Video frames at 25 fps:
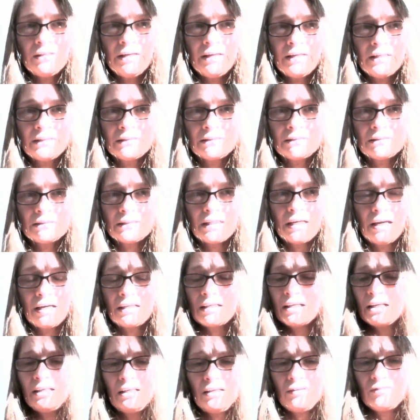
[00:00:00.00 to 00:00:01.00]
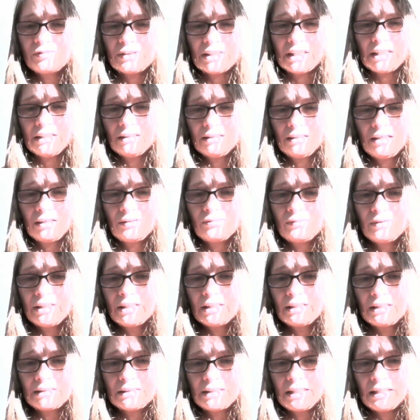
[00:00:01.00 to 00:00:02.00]
and I loved it. I
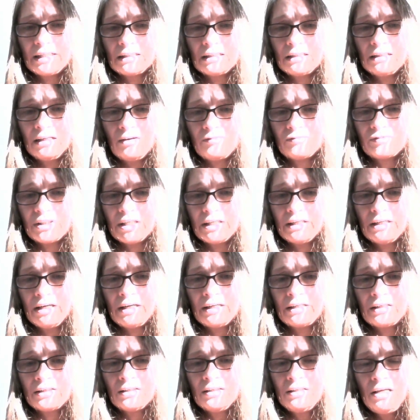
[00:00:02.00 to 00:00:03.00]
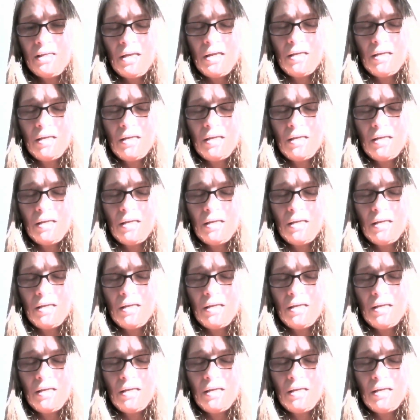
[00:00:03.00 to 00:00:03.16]
really did loved it. And